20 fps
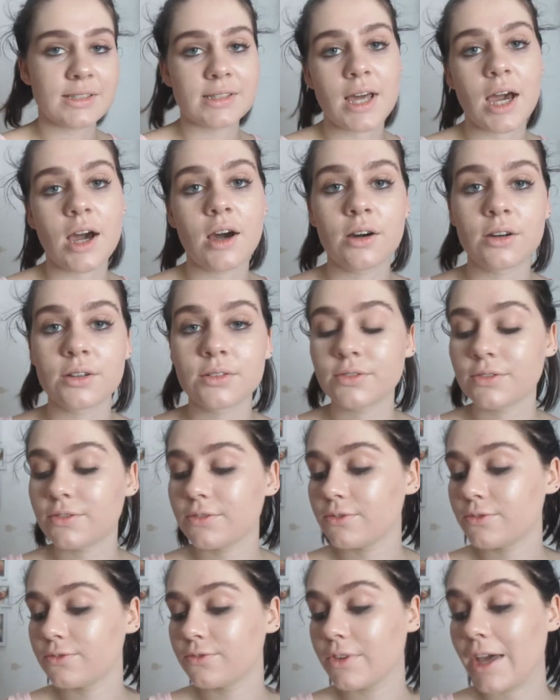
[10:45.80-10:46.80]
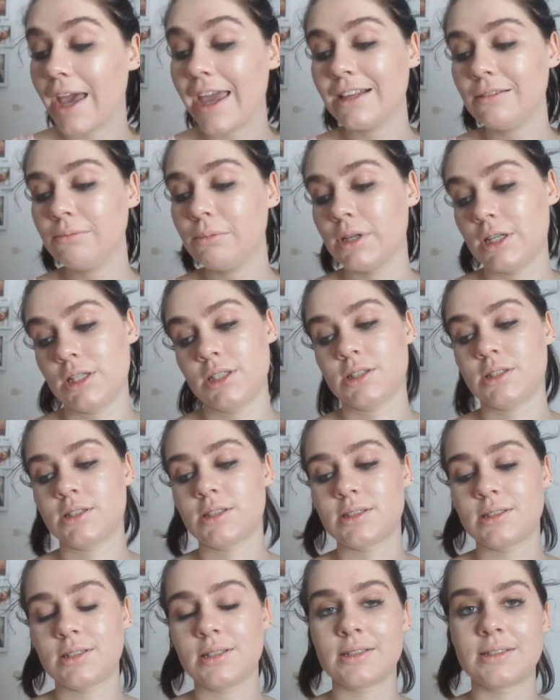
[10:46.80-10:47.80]
now 8
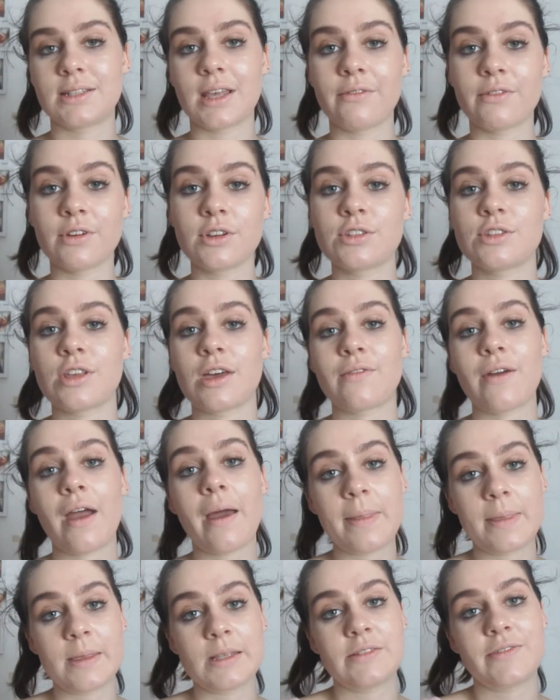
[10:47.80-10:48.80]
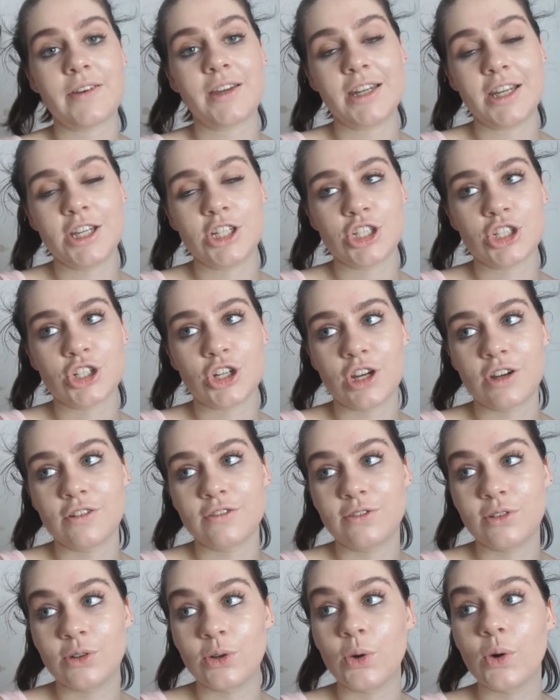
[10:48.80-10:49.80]
minutes to 7, so I've had this foundation on
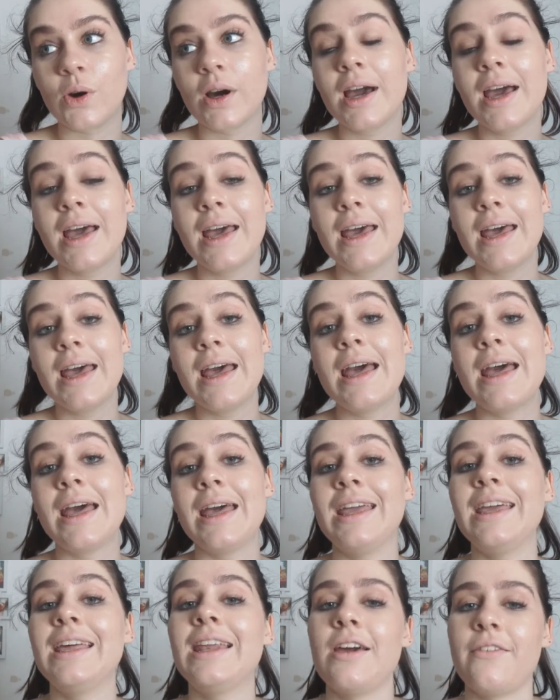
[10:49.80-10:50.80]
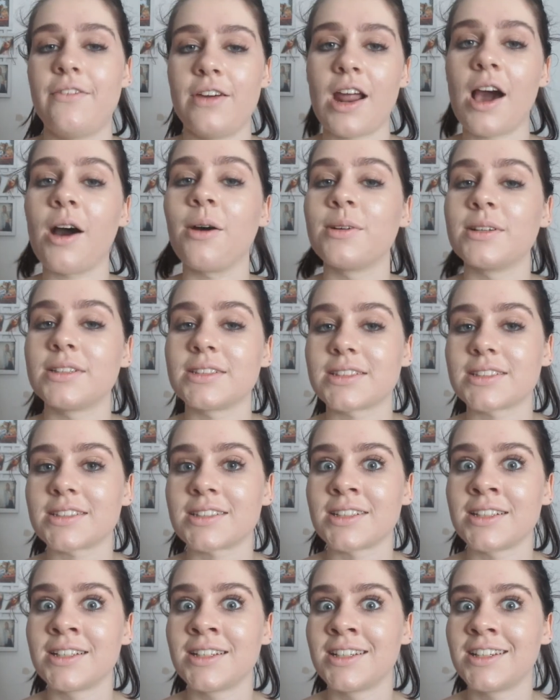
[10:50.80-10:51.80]
for 11 hours.
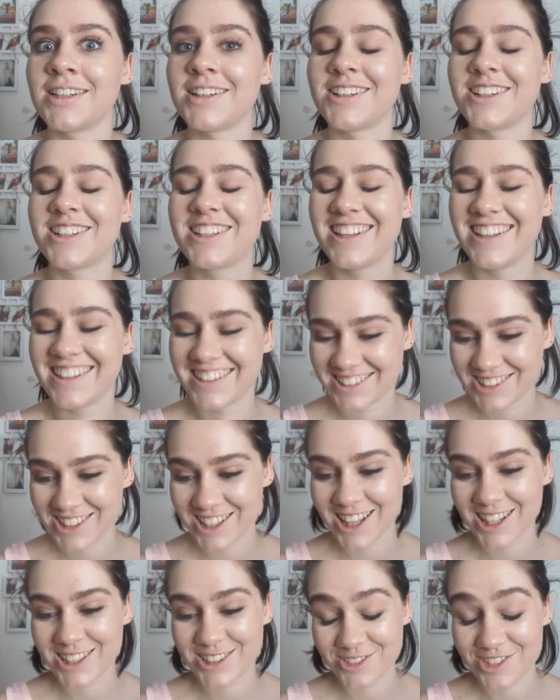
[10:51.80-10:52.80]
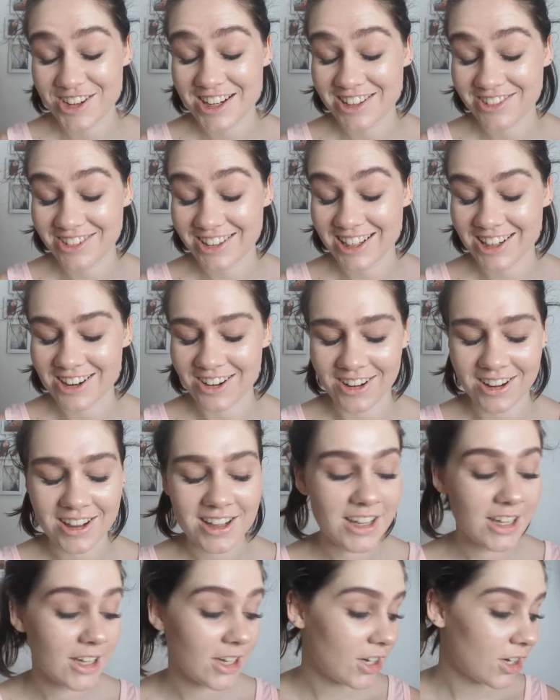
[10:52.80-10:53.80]
Okay, so that's really, really long.
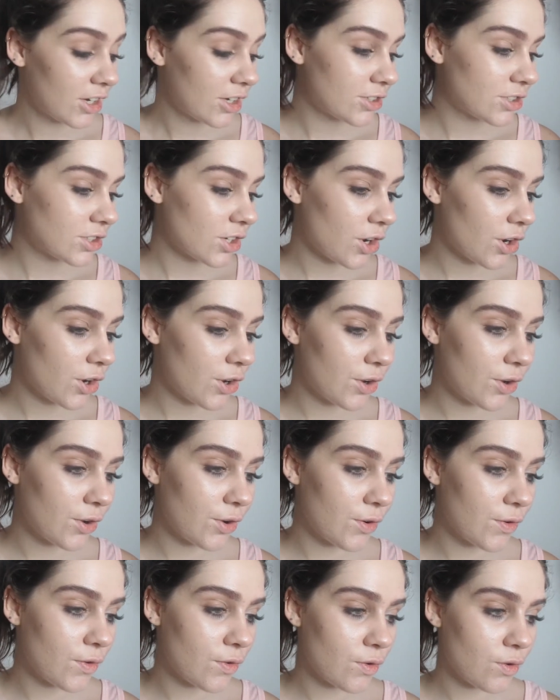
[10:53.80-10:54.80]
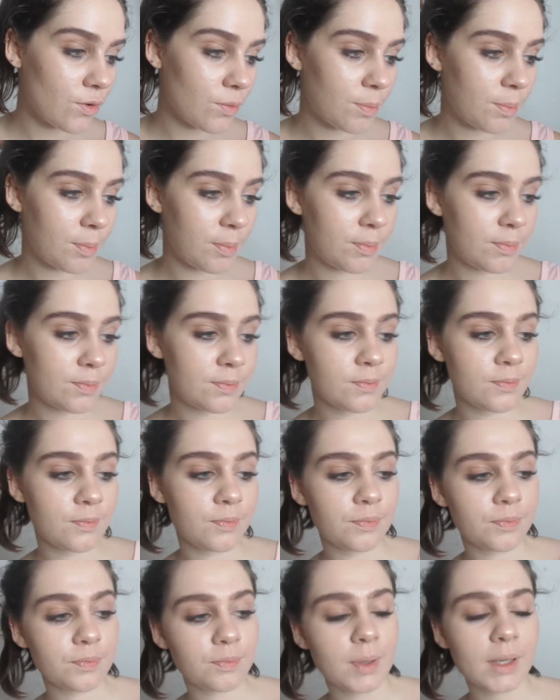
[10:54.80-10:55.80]
So,
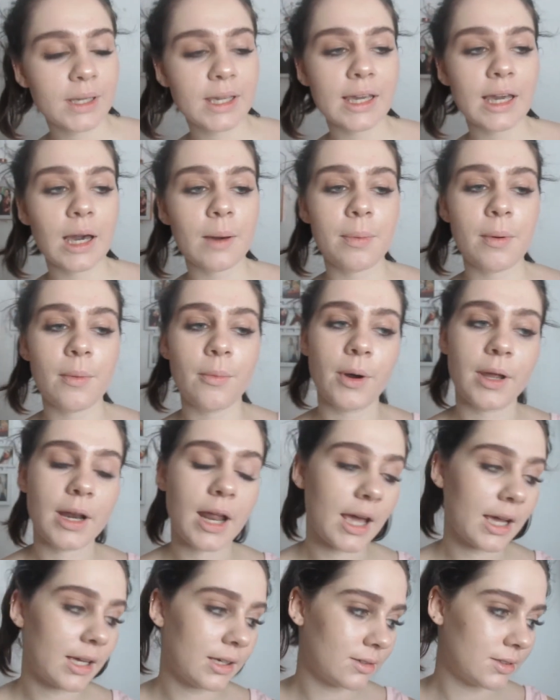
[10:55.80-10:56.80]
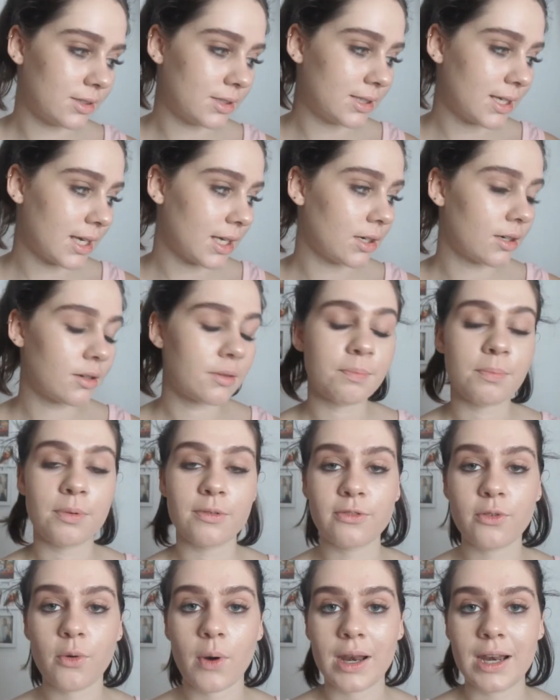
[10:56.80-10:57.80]
picking up on what I said
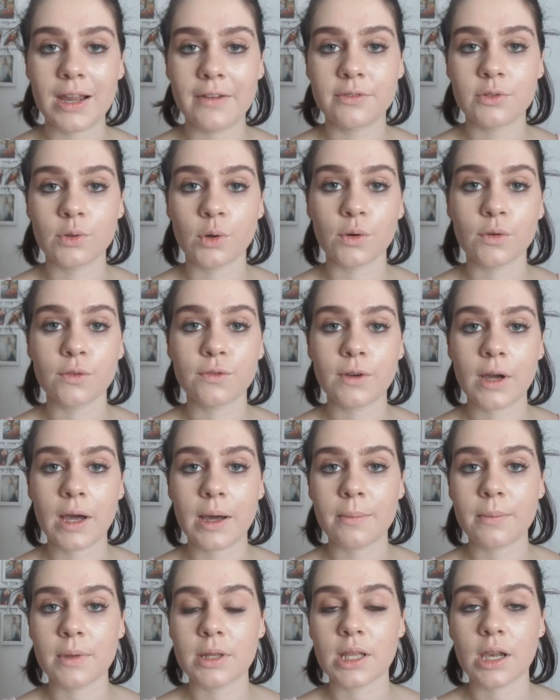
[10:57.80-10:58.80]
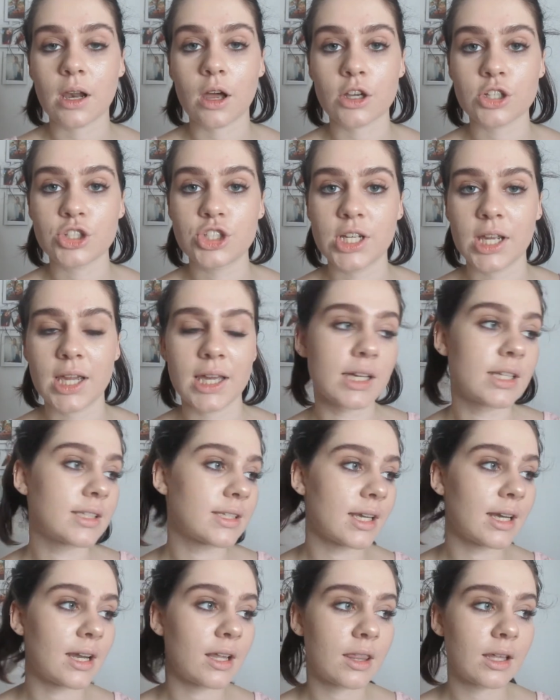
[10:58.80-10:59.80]
before I left off in the last check-in, is
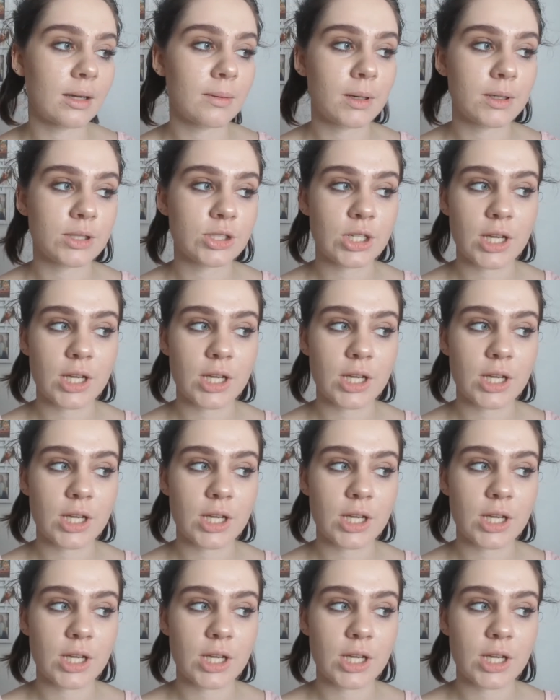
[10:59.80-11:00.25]
that nothing much